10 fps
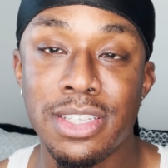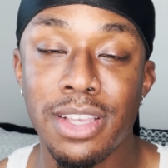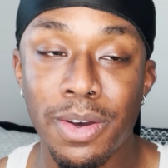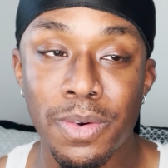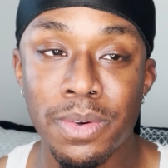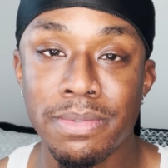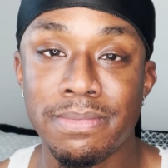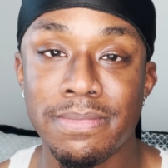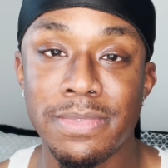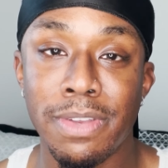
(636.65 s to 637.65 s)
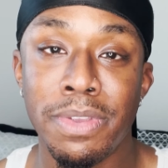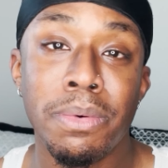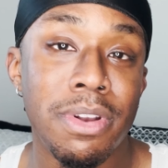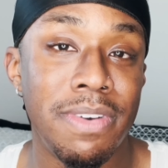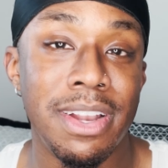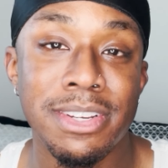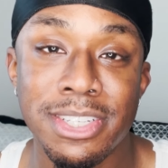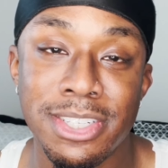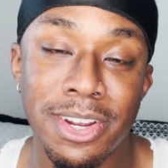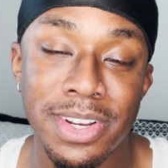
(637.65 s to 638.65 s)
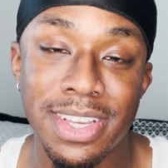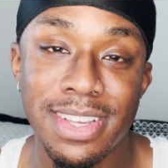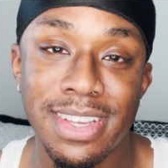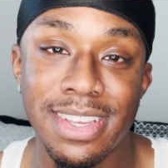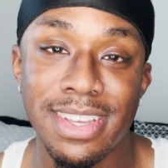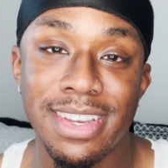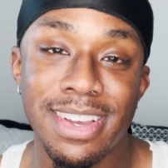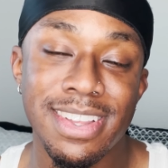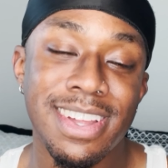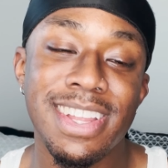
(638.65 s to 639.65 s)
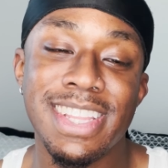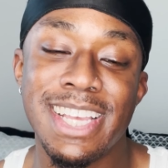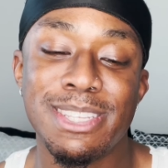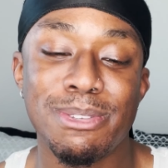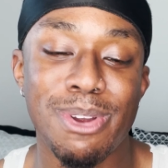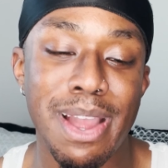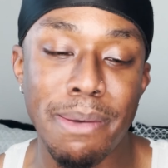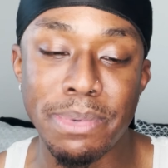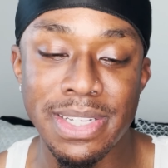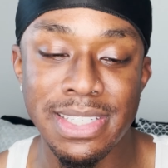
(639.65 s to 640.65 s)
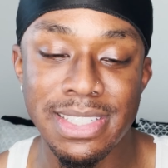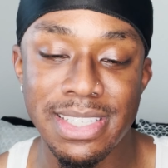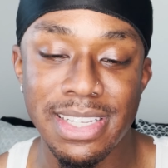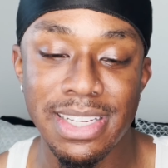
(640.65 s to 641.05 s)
So if you wanna follow this journey, click that subscribe button.